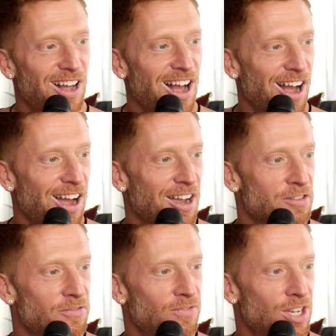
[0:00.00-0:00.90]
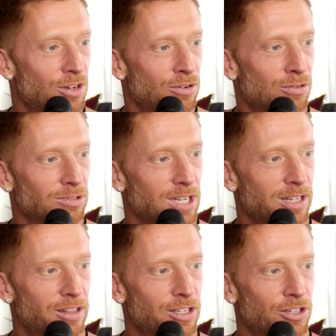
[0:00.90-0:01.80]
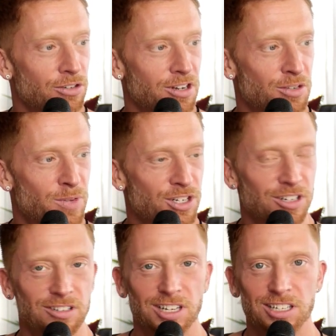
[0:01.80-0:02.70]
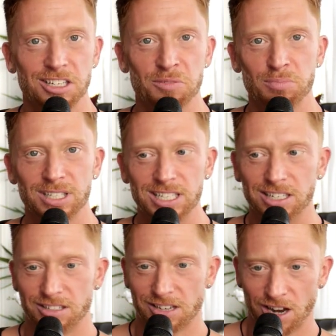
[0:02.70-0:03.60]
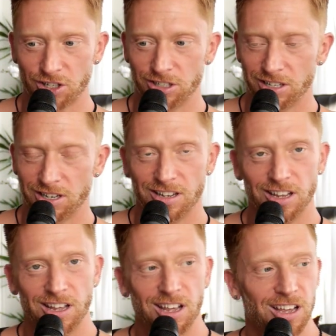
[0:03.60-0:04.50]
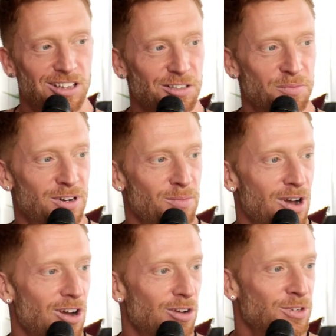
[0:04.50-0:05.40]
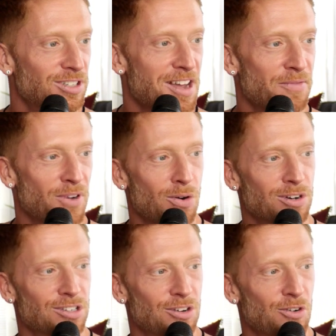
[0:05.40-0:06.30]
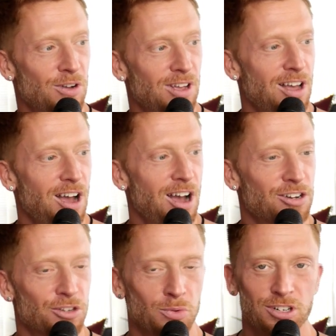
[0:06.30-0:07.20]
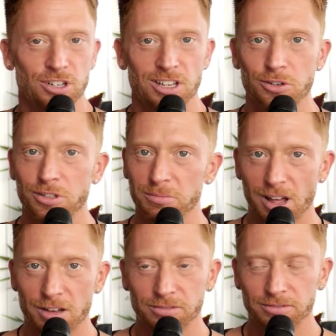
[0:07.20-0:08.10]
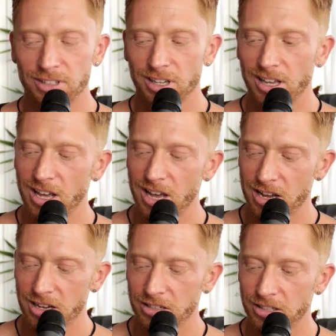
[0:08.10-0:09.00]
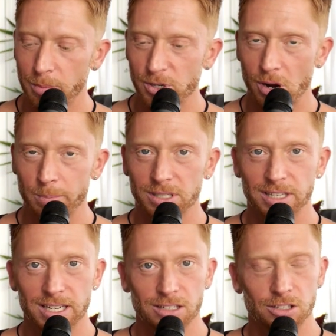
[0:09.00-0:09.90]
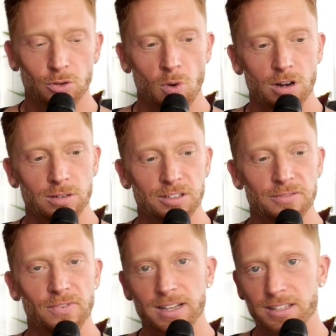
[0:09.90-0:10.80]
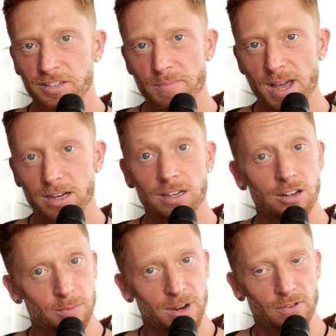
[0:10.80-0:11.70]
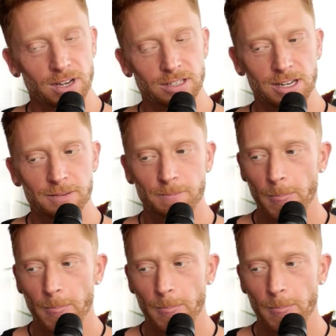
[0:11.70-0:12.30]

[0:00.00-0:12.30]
I feel like this transmission is complete, actually, and it's been about almost a half hour. So I just want to send you some love, and I'll be dropping links. You're welcome to invite some men in here that might resonate.